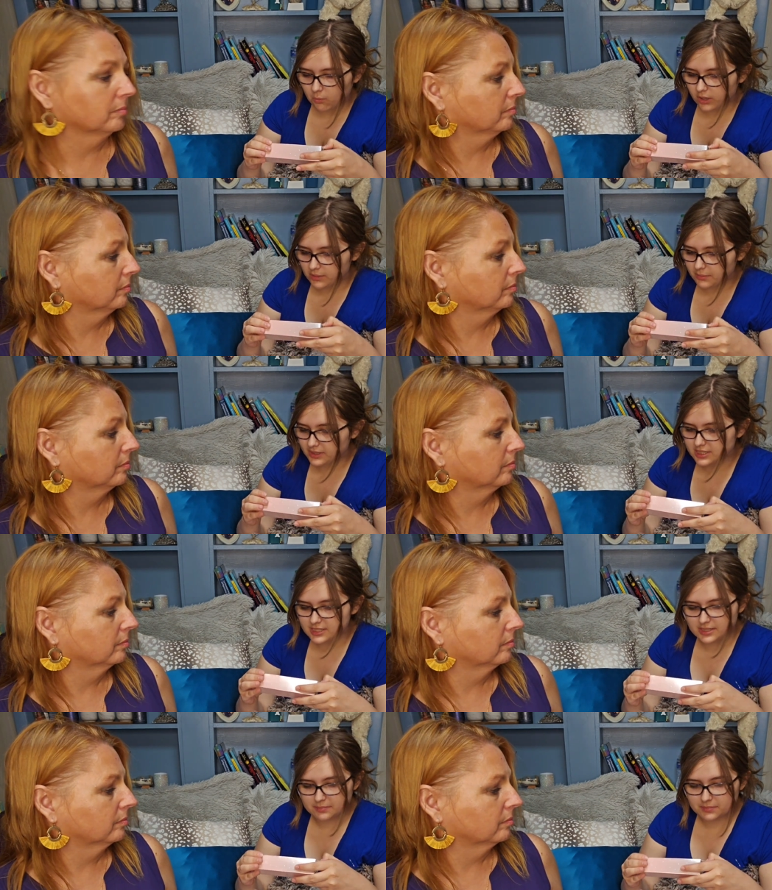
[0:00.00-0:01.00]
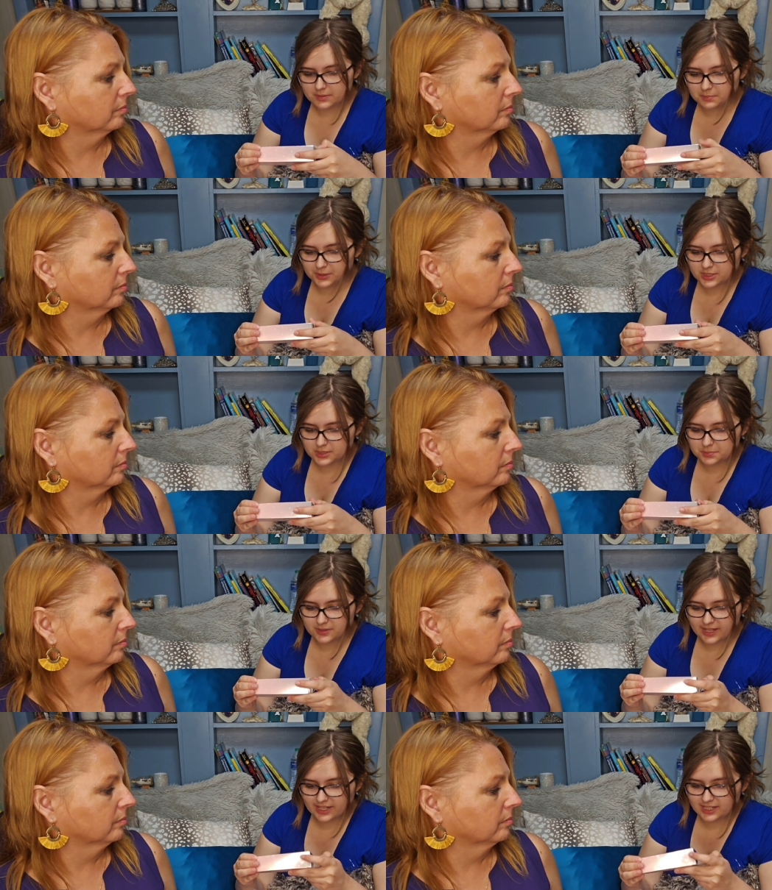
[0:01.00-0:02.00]
Speaker 1: Watermelon spruce
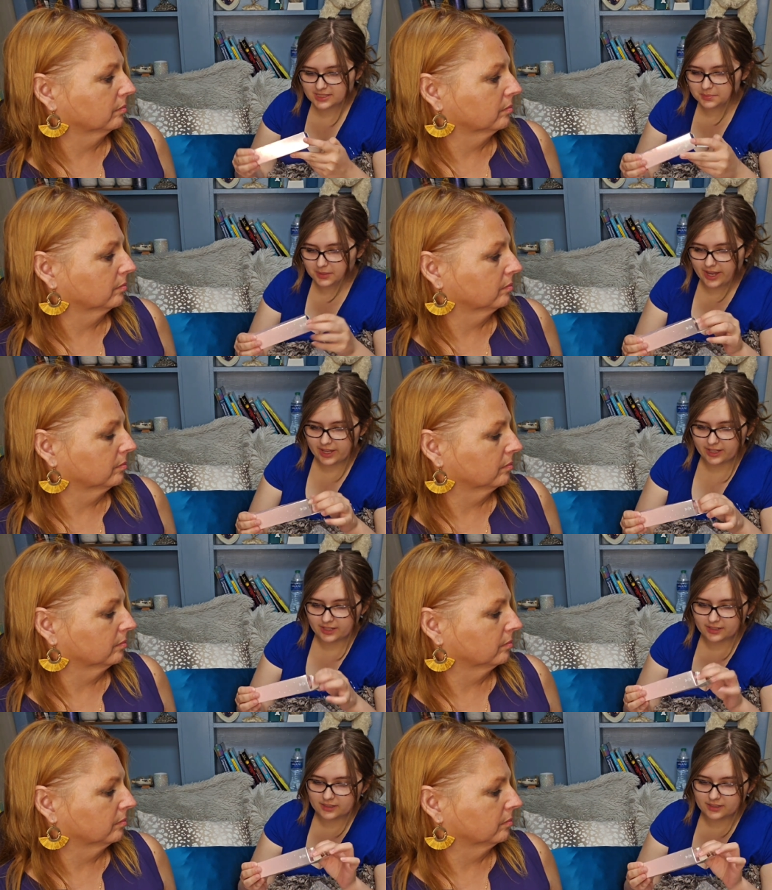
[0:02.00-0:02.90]
setting spray.